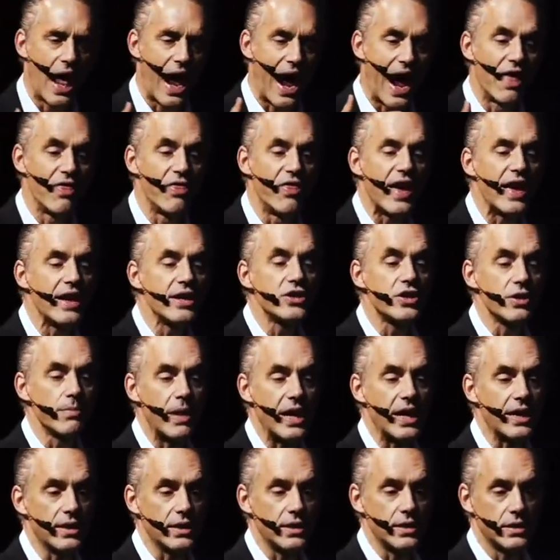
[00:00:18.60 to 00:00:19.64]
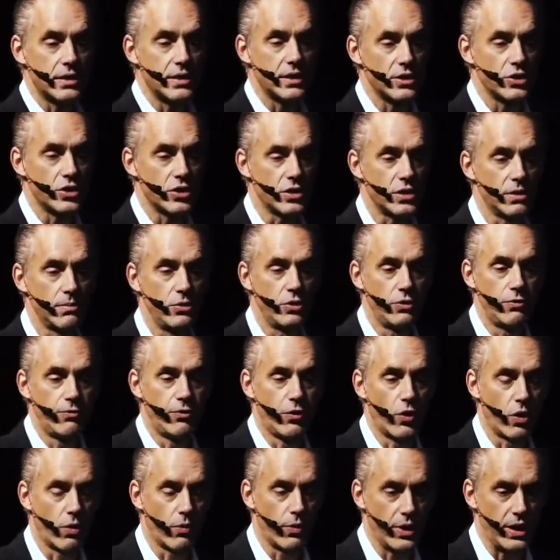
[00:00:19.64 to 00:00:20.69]
And then to make the decision to move
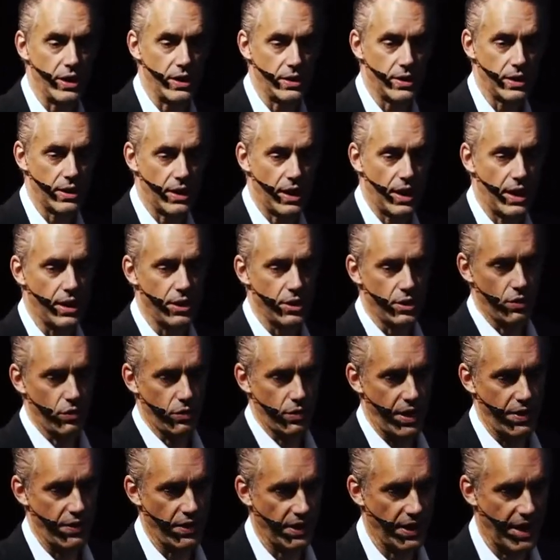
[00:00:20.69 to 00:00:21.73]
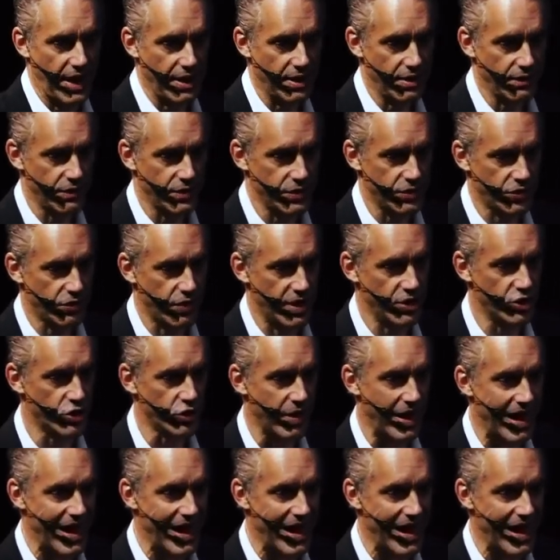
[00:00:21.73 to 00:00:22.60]
forward into the unknown and the land of the stranger.